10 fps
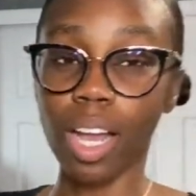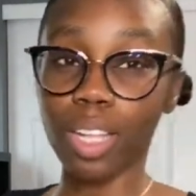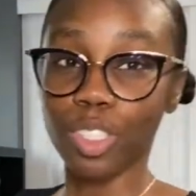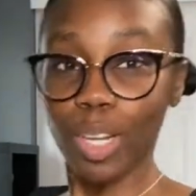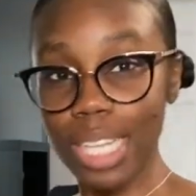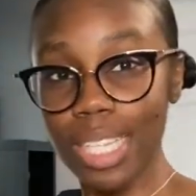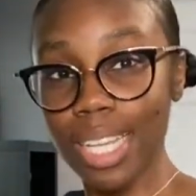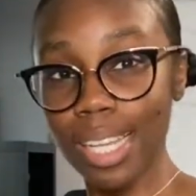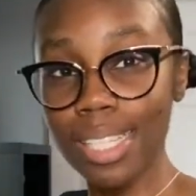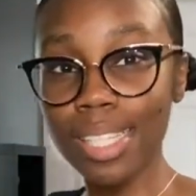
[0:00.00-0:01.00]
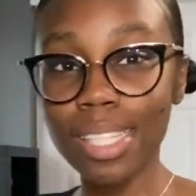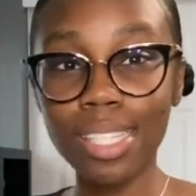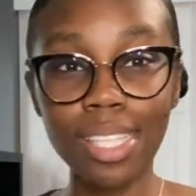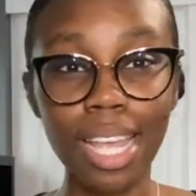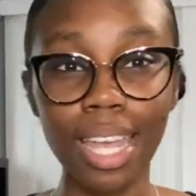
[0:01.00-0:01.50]
dresses
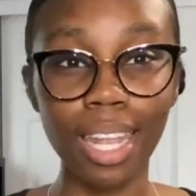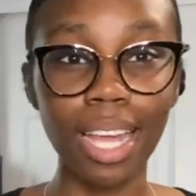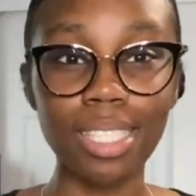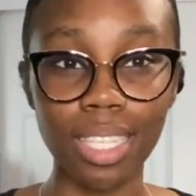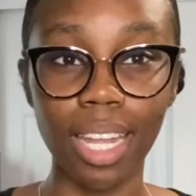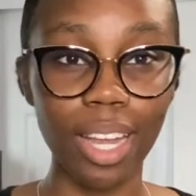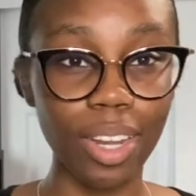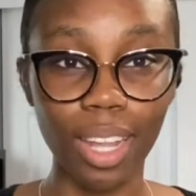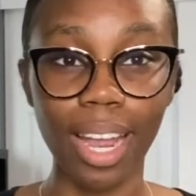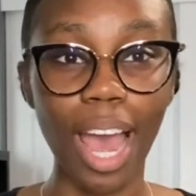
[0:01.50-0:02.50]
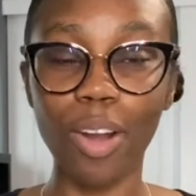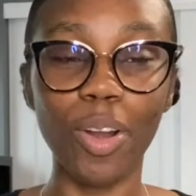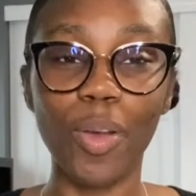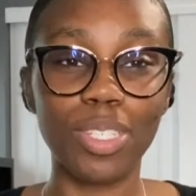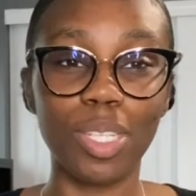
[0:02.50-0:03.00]
and like to layer. Like, I don't
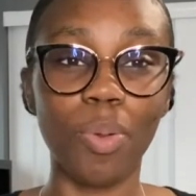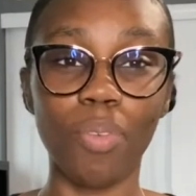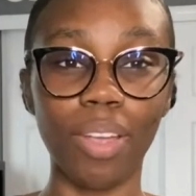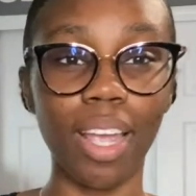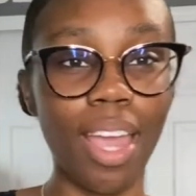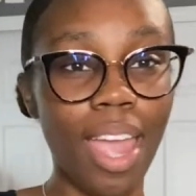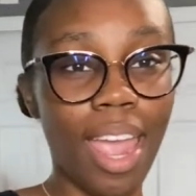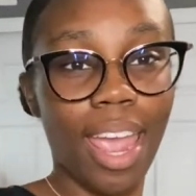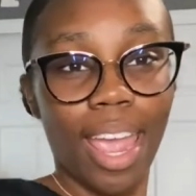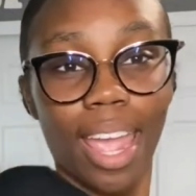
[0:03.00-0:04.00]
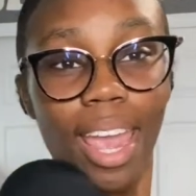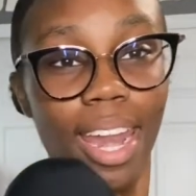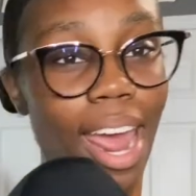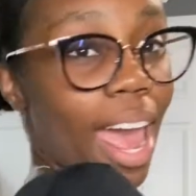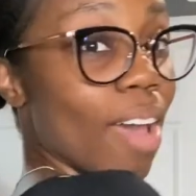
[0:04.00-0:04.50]
know, it's just perfect
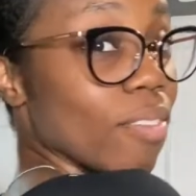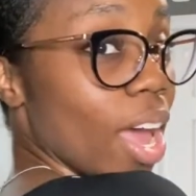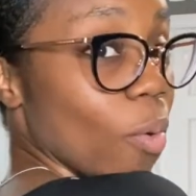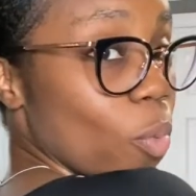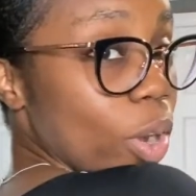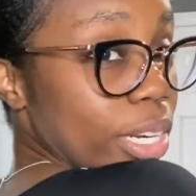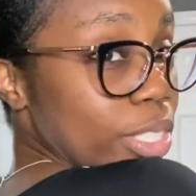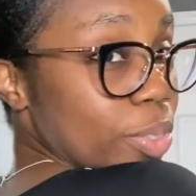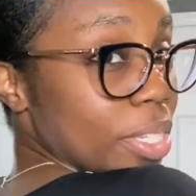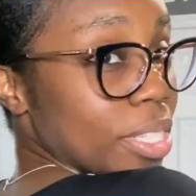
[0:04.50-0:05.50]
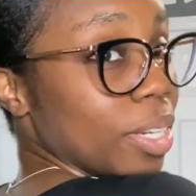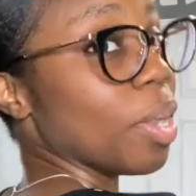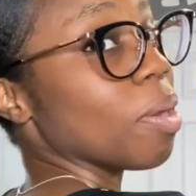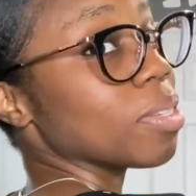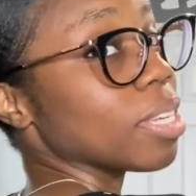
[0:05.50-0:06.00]
and I have not worn this dress in a
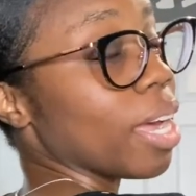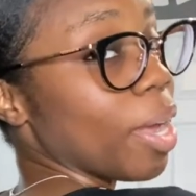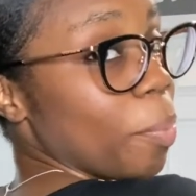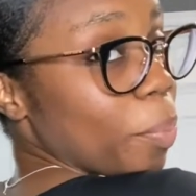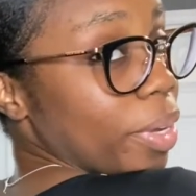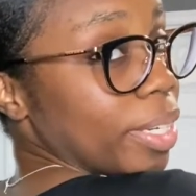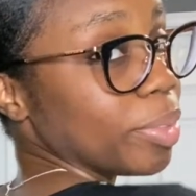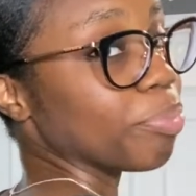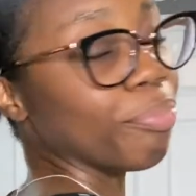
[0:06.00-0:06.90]
long time but